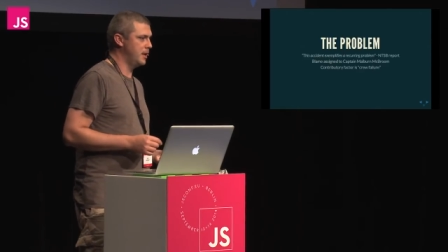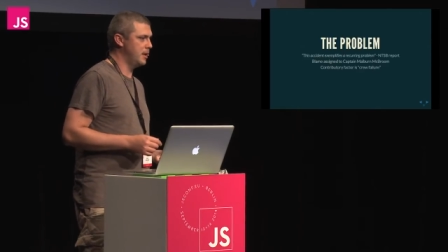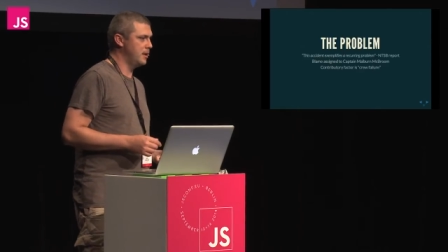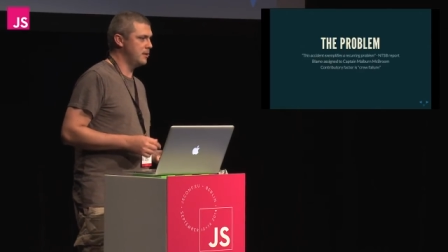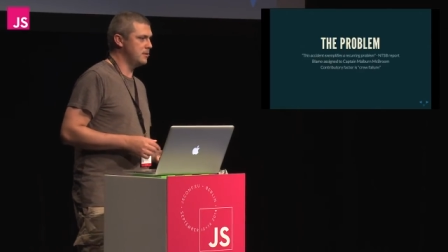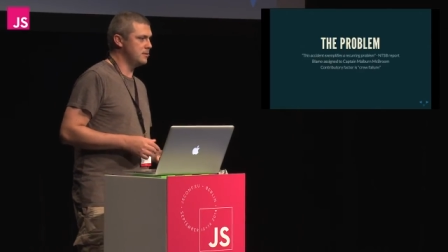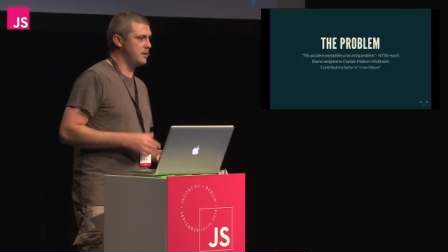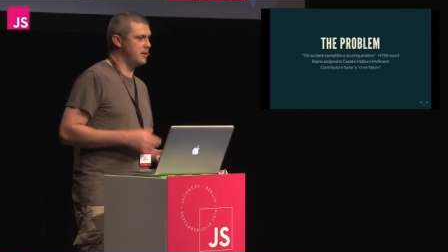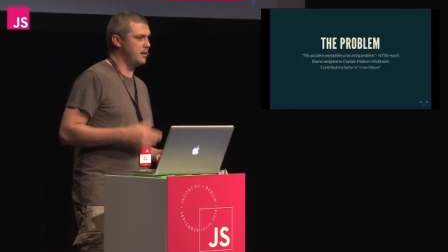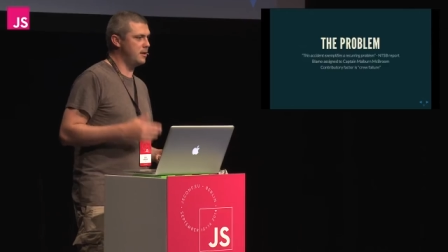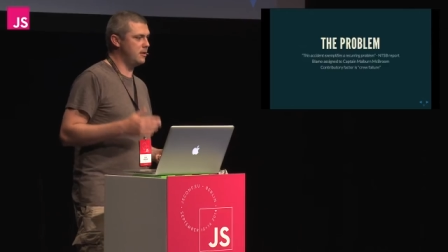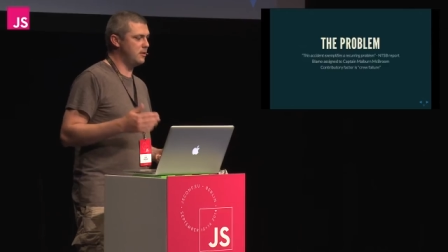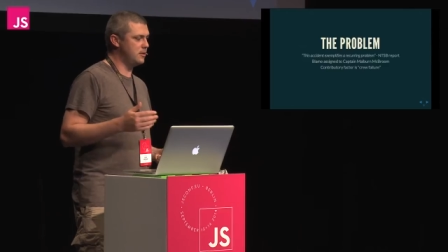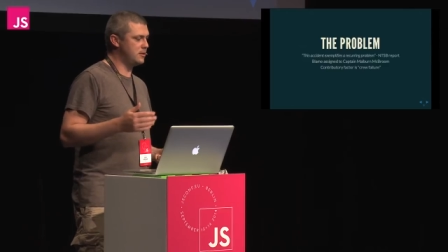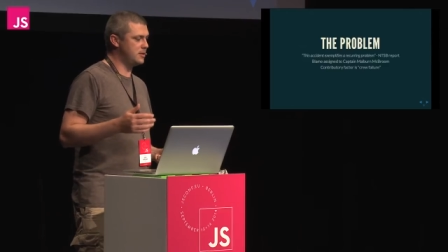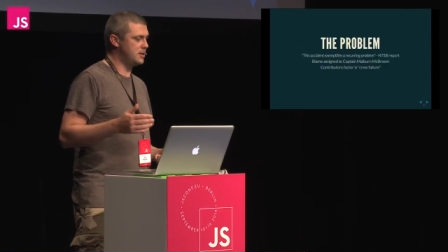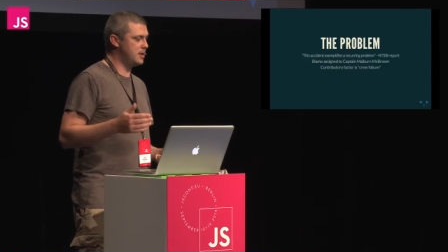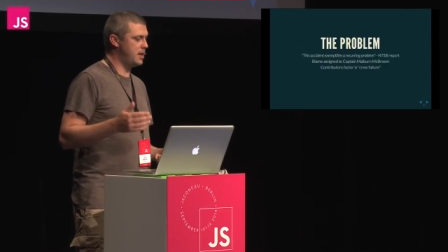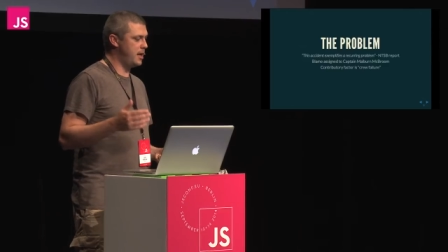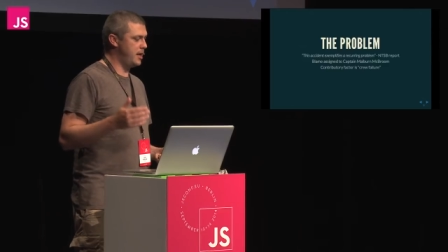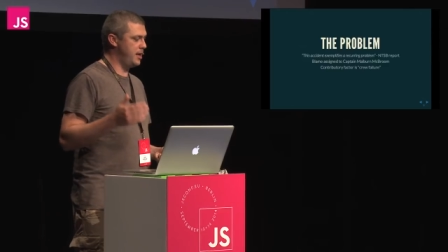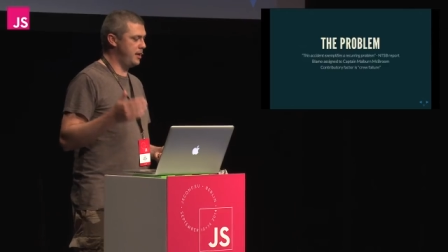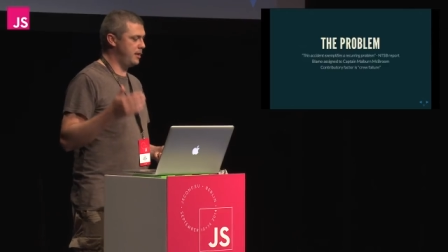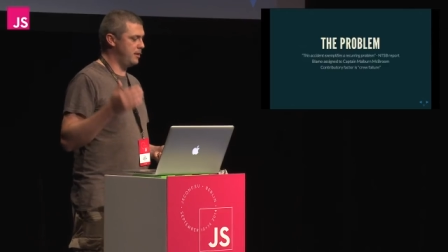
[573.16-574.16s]
So they're not
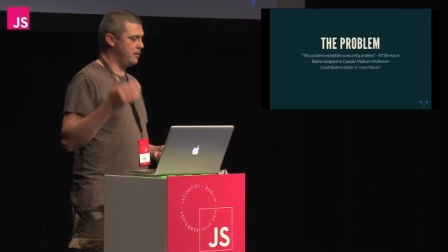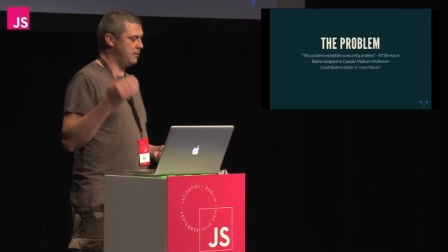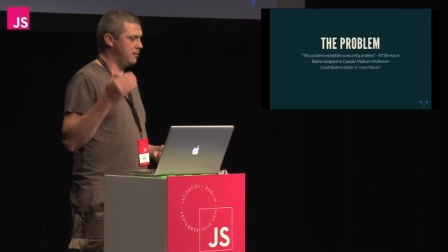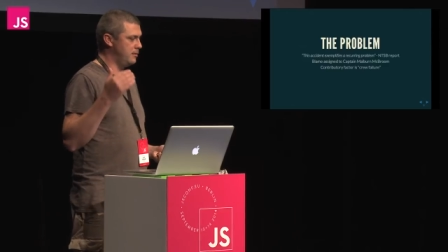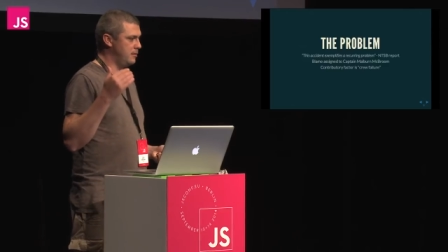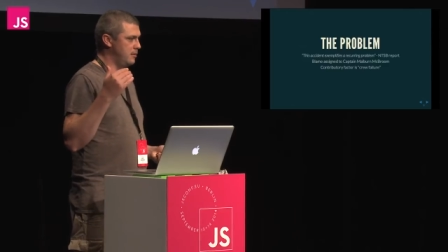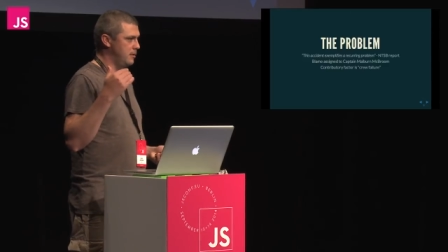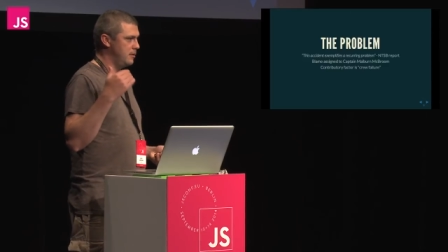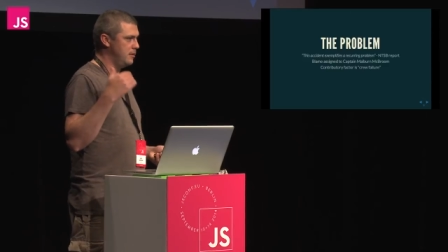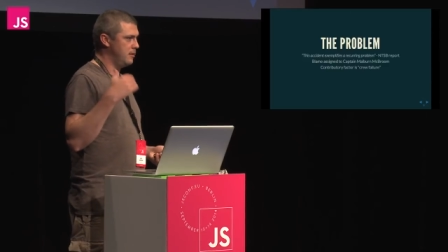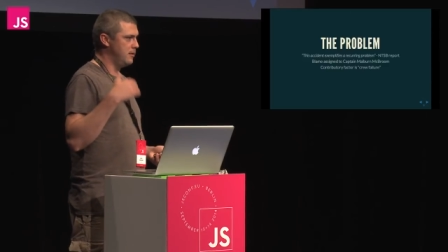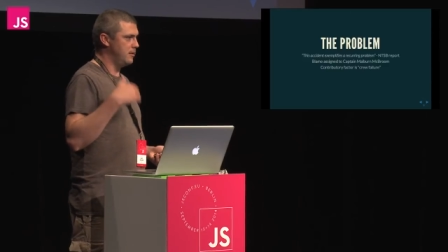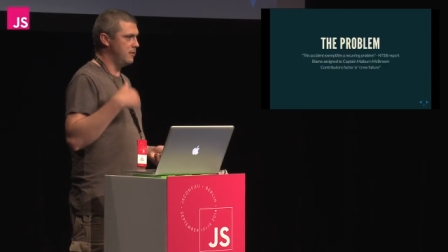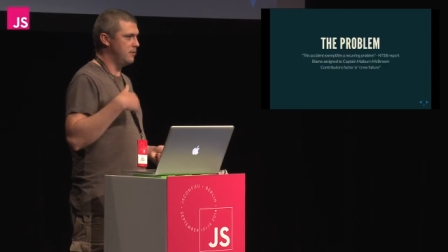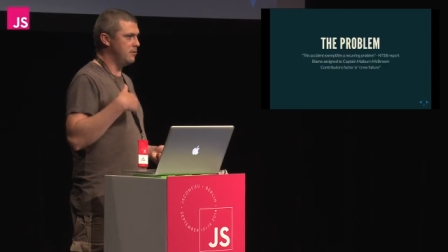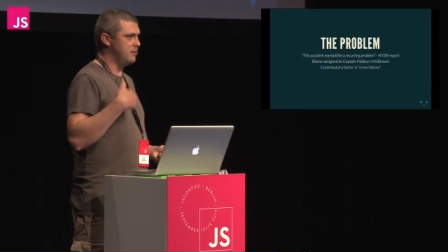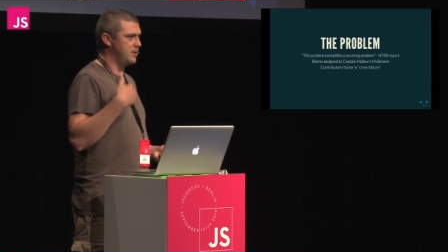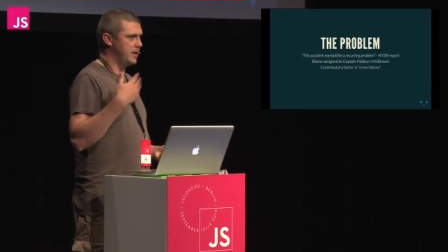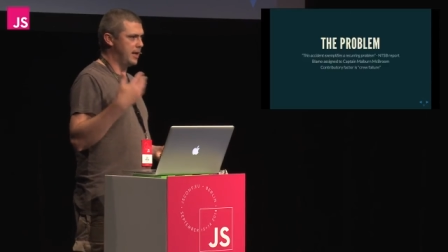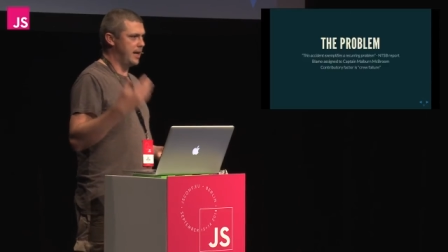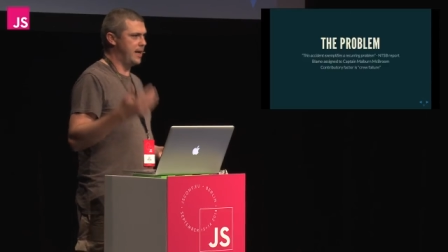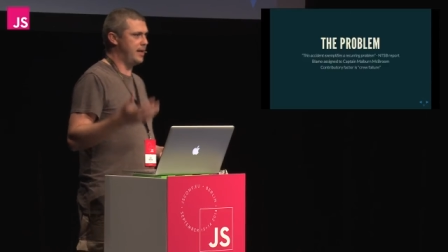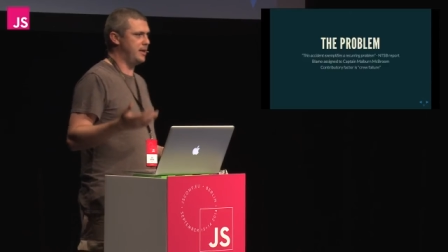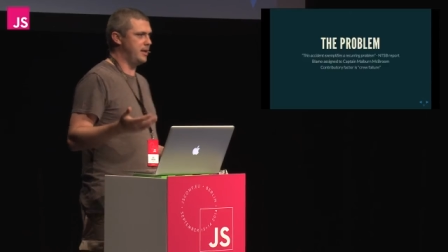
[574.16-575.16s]
saying
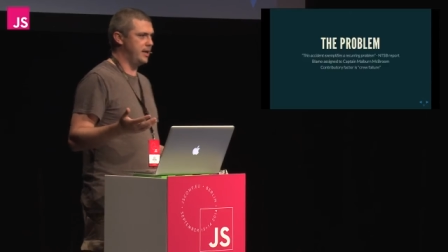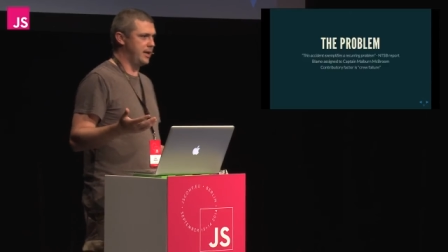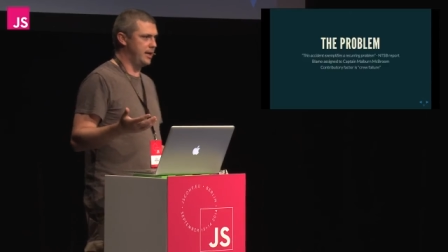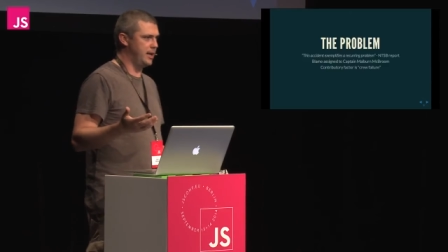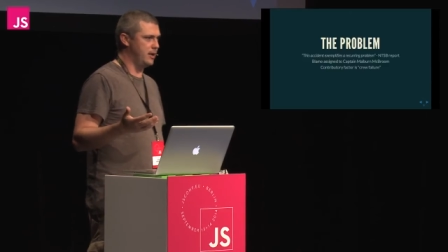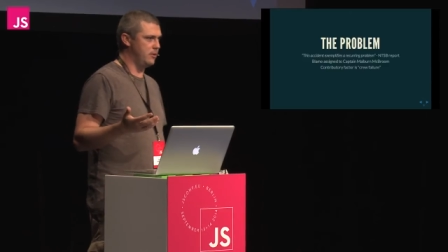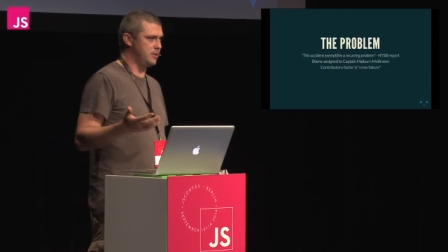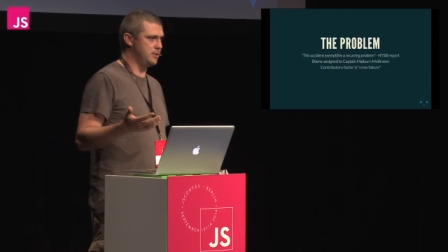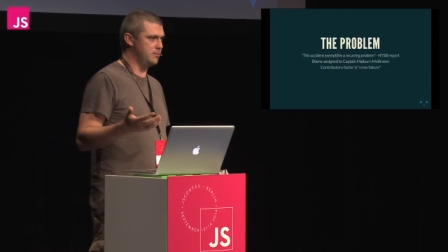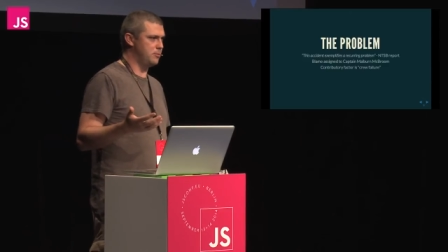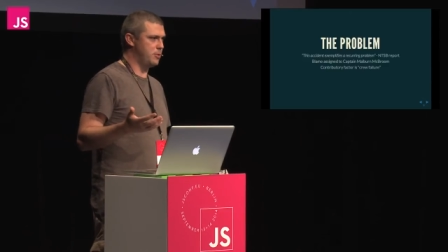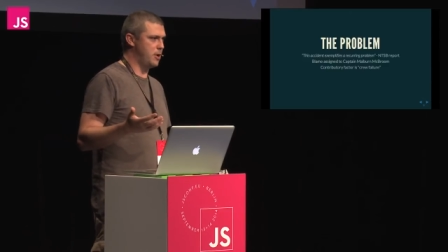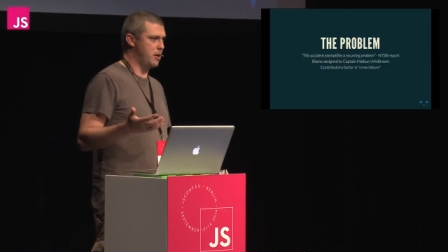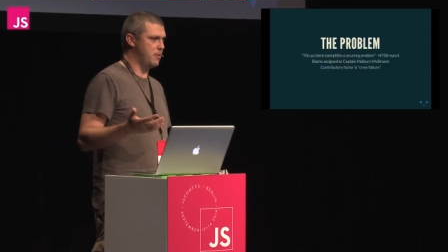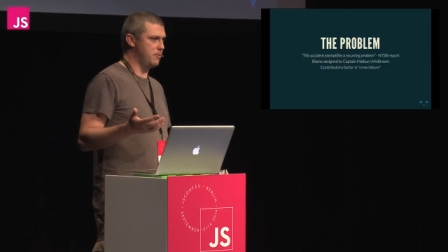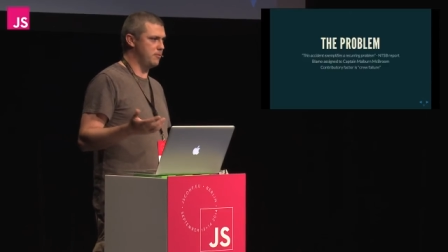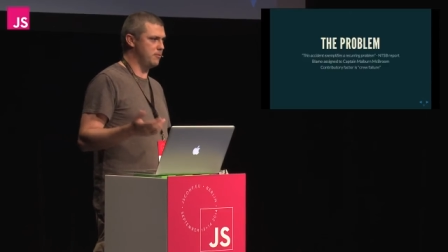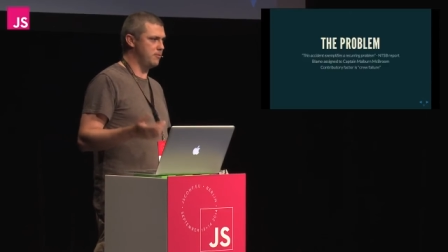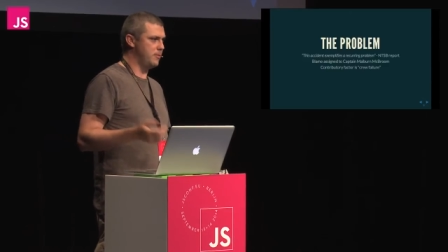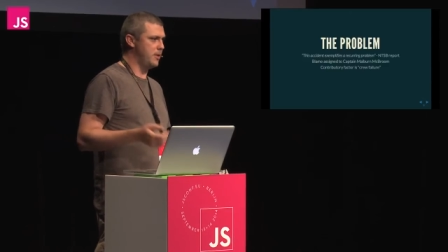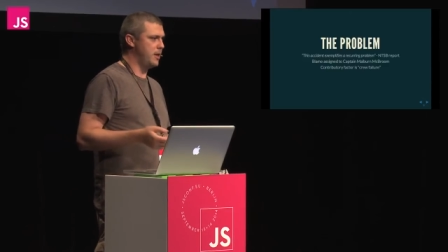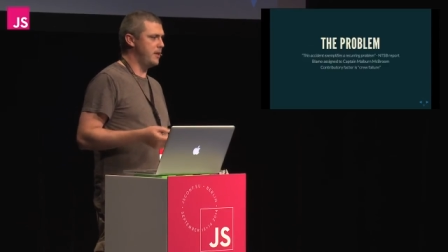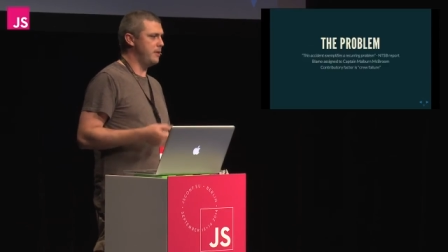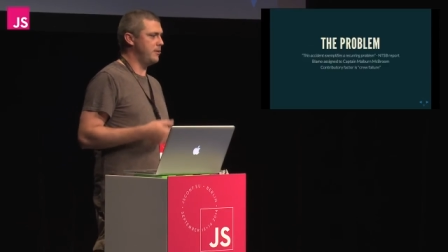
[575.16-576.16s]
the landing gear was a problem,